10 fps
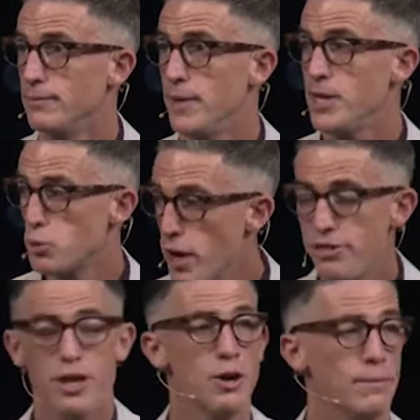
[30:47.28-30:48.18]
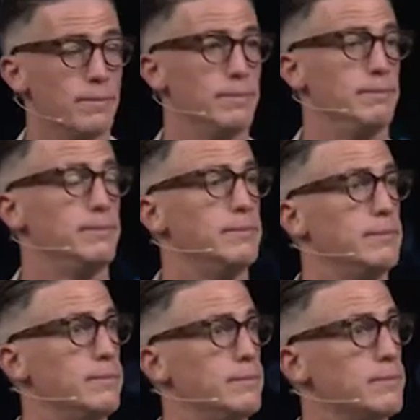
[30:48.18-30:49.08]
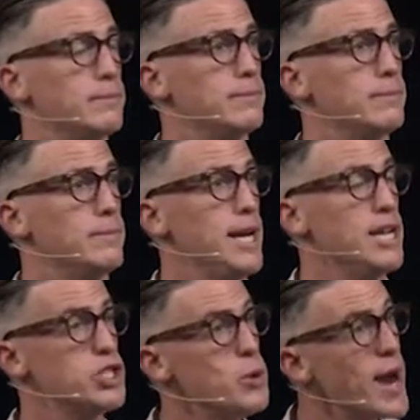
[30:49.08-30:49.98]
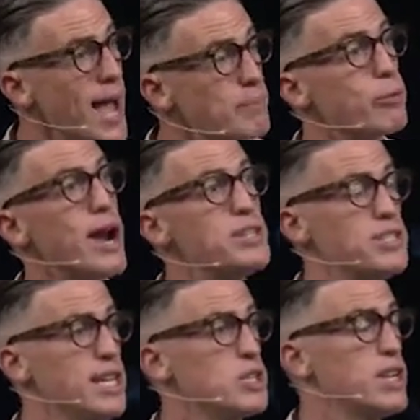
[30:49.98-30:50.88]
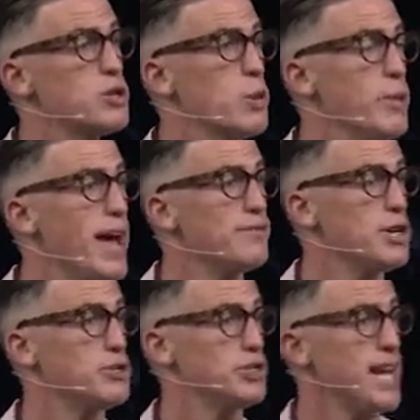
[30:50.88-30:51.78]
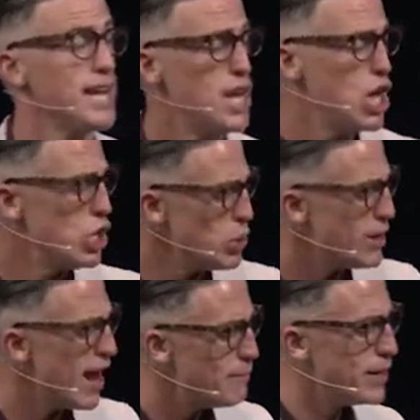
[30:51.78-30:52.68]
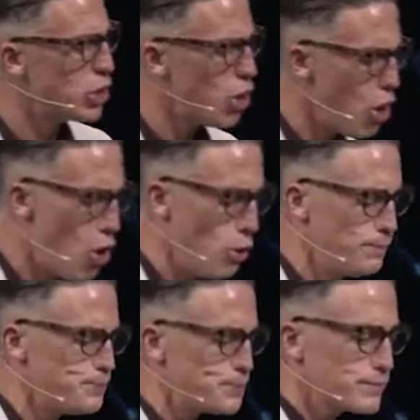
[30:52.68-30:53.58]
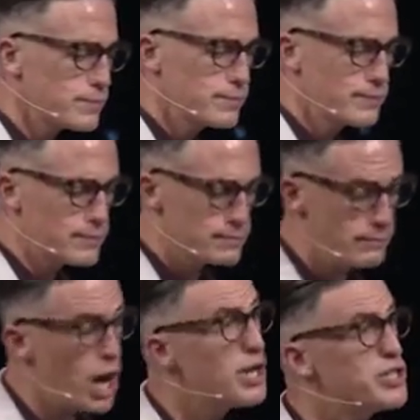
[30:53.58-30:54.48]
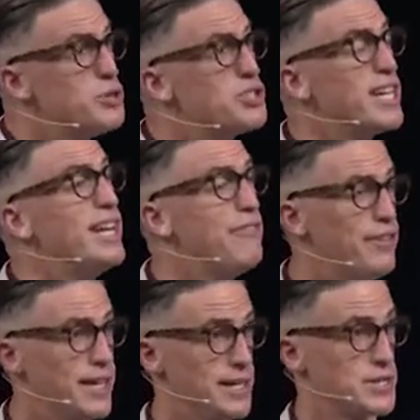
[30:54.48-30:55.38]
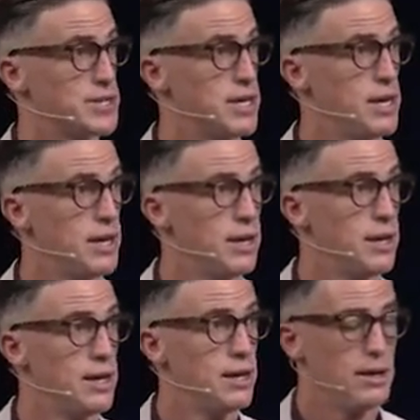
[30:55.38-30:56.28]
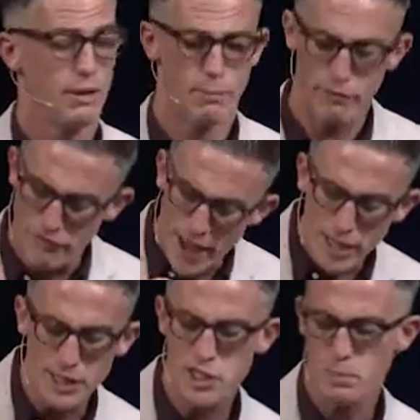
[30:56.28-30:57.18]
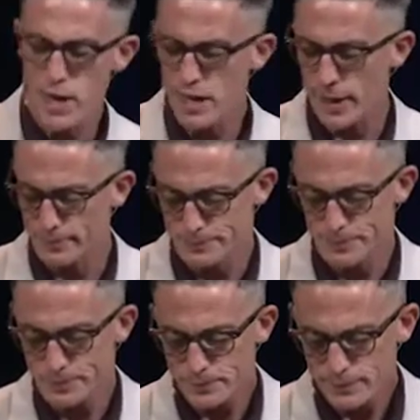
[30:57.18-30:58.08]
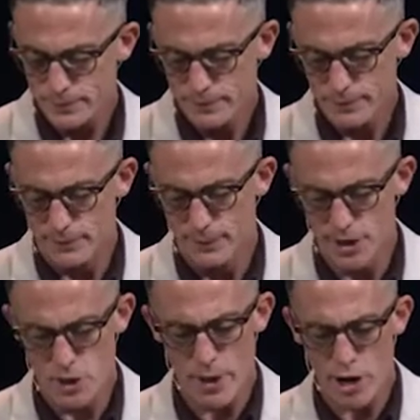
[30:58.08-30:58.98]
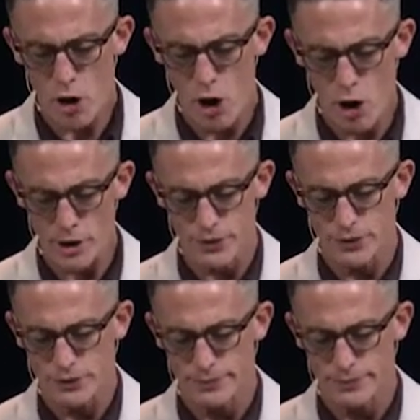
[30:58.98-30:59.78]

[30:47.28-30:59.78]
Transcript: He's with you. And as you and I embrace this, here's what we have to understand. You and I have been called unto significance. Prophetically speaking, it's about our heart.